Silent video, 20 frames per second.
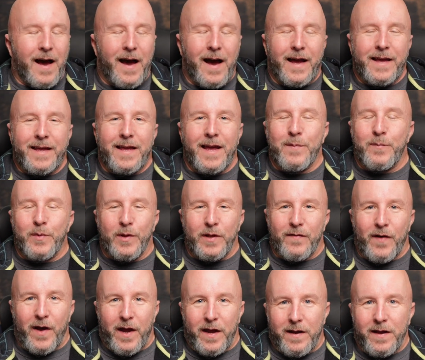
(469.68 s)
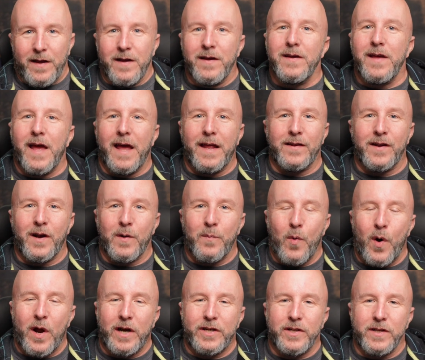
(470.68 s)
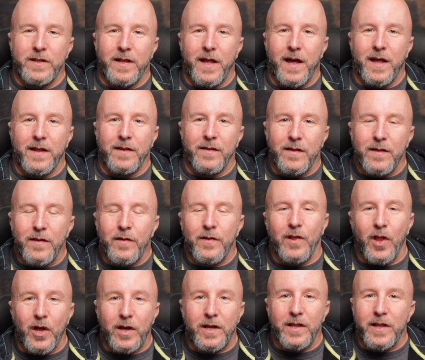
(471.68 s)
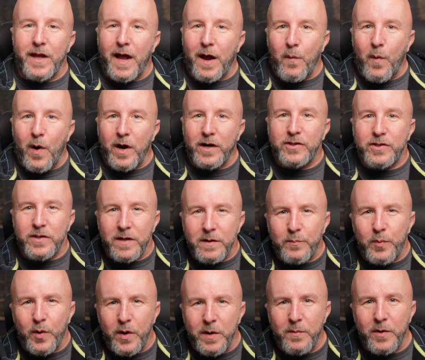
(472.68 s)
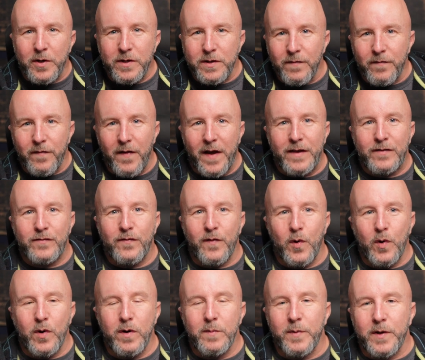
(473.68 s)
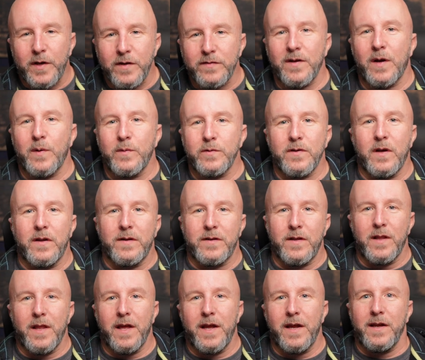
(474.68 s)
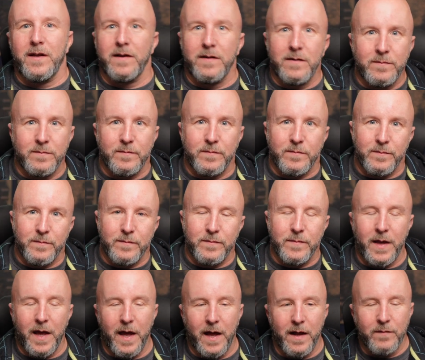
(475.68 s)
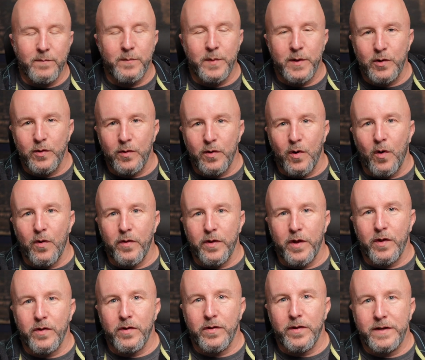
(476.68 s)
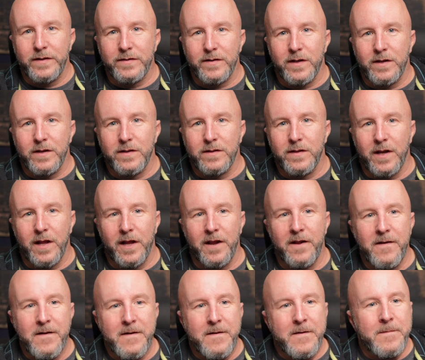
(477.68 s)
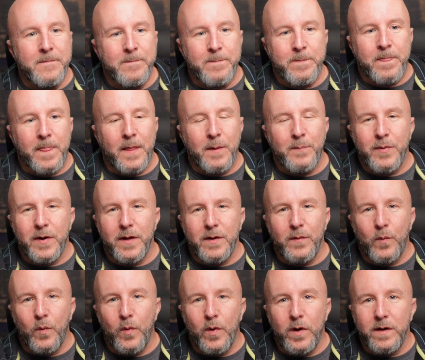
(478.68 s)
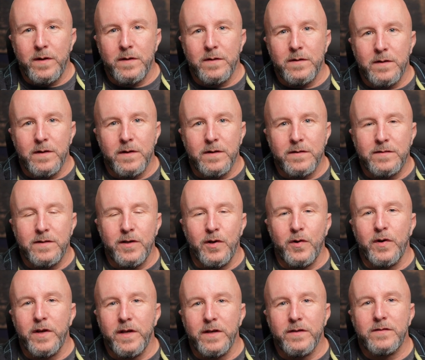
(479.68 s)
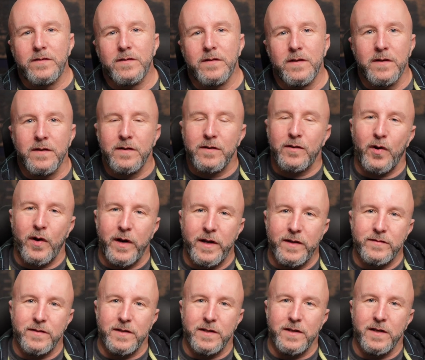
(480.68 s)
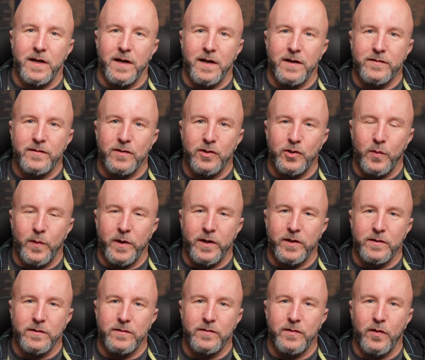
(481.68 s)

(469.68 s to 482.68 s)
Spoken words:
I can't believe I ended up watching that. Luckily, I watched it pretty much in fast forward because I was on delay due to all the other things I did today. But what a serious, crazy situation.